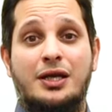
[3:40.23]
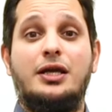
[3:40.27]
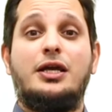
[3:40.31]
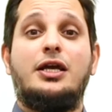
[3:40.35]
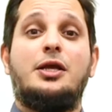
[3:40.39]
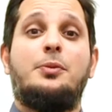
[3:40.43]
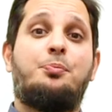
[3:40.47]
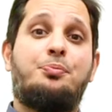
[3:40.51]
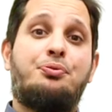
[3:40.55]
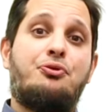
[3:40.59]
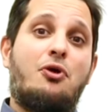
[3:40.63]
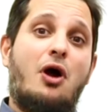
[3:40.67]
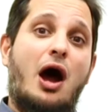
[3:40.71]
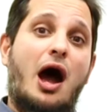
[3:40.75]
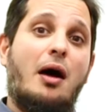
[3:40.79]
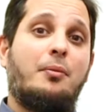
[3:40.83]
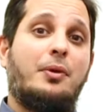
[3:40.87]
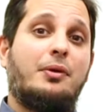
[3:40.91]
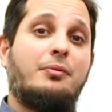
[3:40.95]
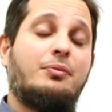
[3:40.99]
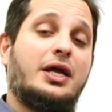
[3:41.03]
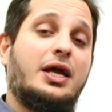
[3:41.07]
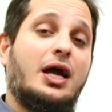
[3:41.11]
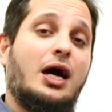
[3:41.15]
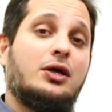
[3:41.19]
it
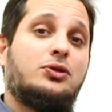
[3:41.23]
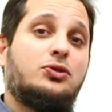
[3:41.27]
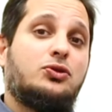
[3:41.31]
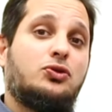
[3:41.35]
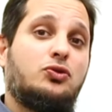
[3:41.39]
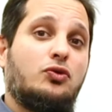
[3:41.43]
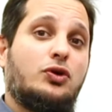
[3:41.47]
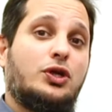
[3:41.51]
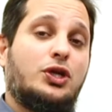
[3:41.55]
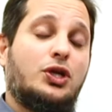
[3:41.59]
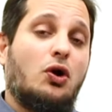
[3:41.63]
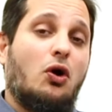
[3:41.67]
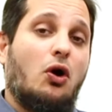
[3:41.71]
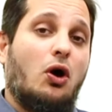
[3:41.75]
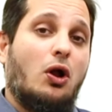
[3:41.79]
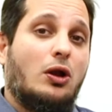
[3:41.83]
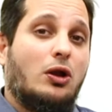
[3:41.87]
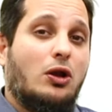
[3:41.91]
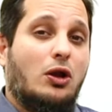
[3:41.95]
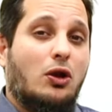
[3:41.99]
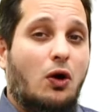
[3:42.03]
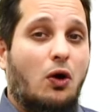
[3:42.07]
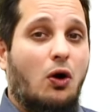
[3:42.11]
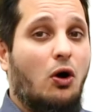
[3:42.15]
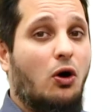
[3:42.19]
probably took you a
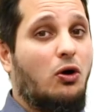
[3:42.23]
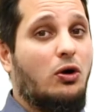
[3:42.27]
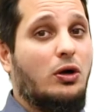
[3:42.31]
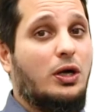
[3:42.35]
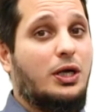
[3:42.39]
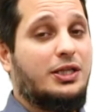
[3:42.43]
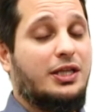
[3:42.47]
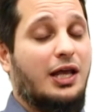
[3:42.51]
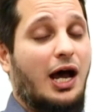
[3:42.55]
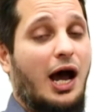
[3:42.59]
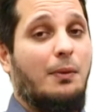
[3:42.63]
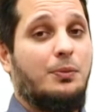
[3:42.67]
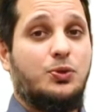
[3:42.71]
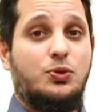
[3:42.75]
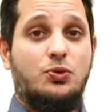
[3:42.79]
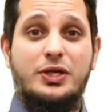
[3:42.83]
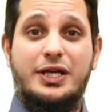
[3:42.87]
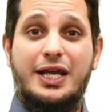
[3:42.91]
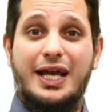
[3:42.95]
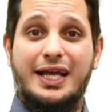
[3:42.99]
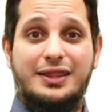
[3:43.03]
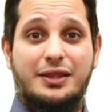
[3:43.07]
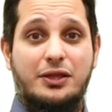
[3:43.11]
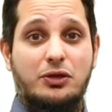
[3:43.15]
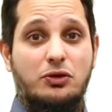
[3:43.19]
long time to
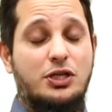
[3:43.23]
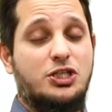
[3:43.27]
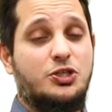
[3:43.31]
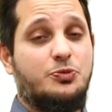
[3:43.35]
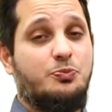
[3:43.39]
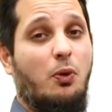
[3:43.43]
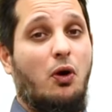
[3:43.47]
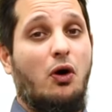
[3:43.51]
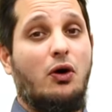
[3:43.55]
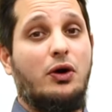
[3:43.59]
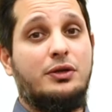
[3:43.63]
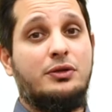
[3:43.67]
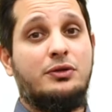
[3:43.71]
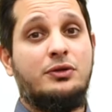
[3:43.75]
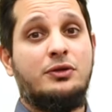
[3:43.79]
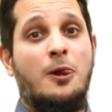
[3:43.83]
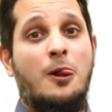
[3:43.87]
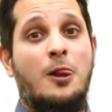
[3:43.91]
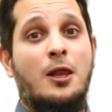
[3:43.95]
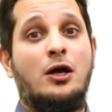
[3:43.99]
get to this point.